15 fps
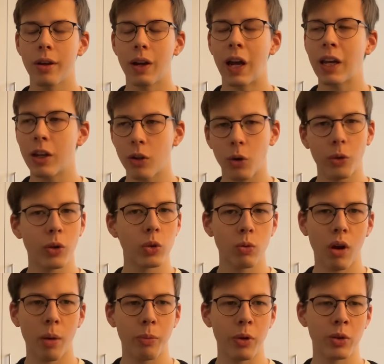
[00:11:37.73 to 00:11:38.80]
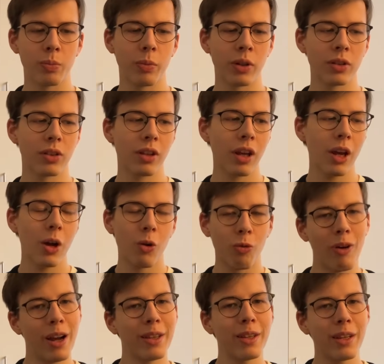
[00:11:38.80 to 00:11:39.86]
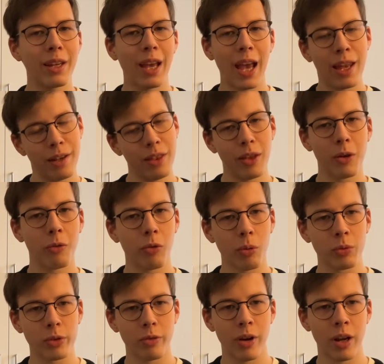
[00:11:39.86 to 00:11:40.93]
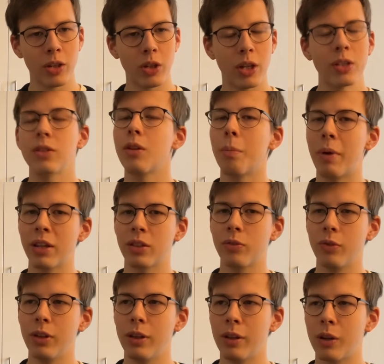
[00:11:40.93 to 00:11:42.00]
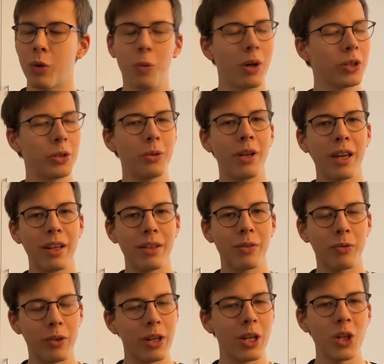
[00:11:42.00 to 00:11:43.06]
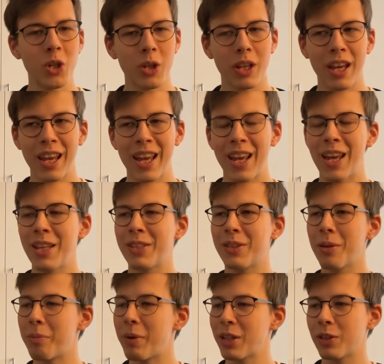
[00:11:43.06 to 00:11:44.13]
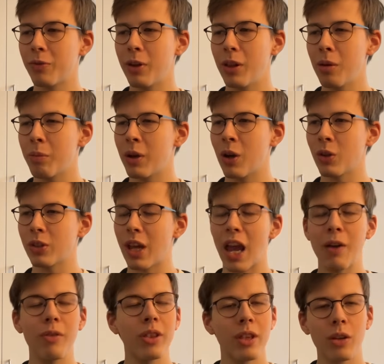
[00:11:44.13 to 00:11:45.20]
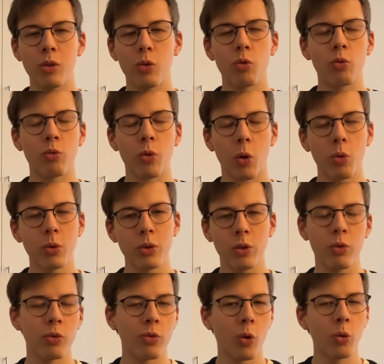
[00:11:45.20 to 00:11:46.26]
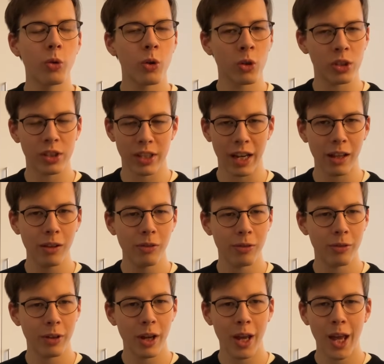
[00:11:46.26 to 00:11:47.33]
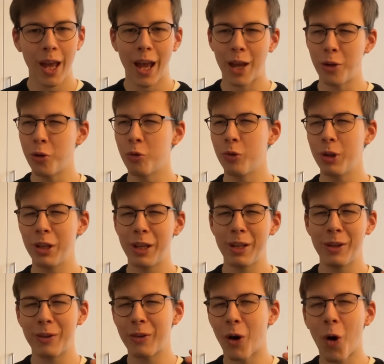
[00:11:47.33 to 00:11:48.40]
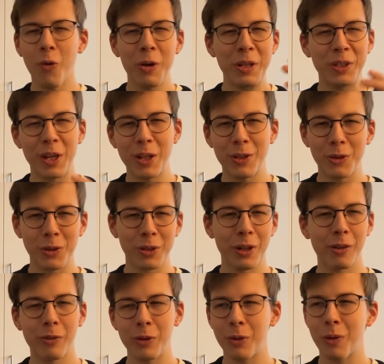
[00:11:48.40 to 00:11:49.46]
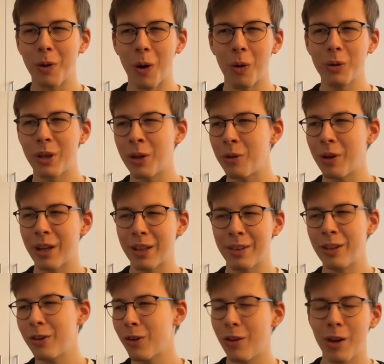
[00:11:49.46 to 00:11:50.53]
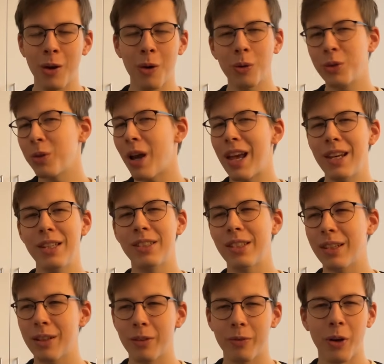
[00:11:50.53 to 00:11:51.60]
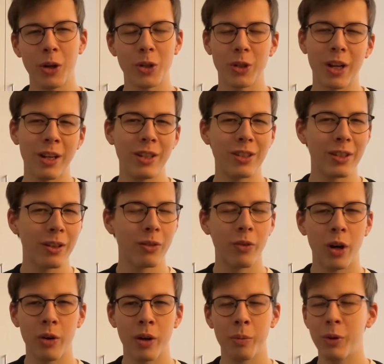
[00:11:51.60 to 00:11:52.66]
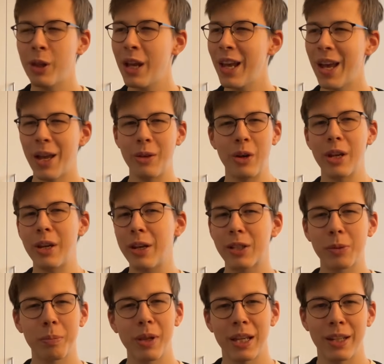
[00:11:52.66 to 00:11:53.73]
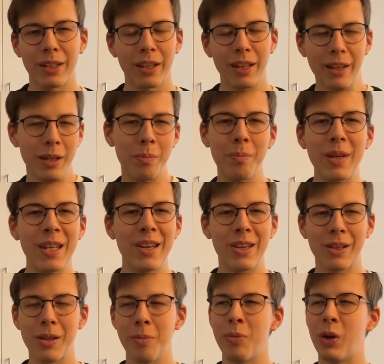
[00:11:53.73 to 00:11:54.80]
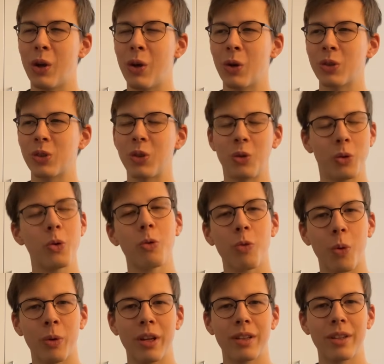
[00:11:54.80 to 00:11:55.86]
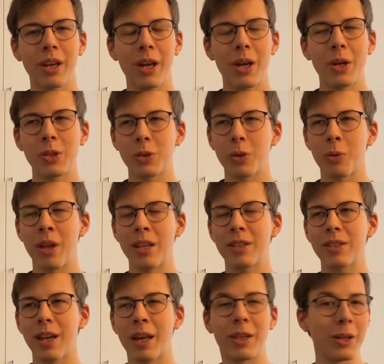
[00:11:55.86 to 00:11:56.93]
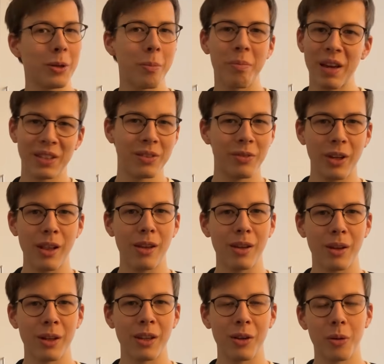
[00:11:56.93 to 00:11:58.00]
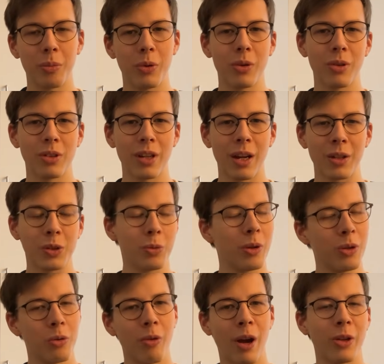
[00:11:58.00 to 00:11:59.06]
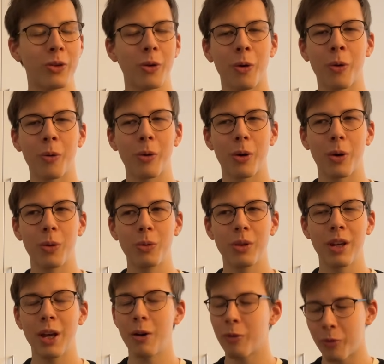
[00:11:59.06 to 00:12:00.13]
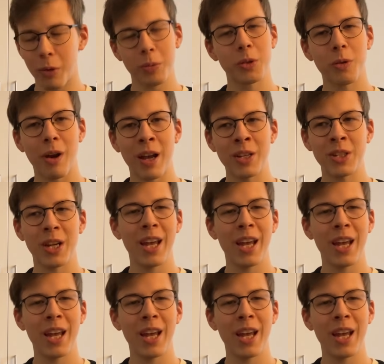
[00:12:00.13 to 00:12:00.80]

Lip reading: I cannot describe this, but writing anything from scratch is the best feeling. Once you get it finished, it's the best feeling because everything you wrote yourself, and you really orientate yourself in the code, and you can literally go to any single function, any single variable, and you can explain it immediately because you wrote it. So that's, I think, the best feeling in computer science, when you write your own code from scratch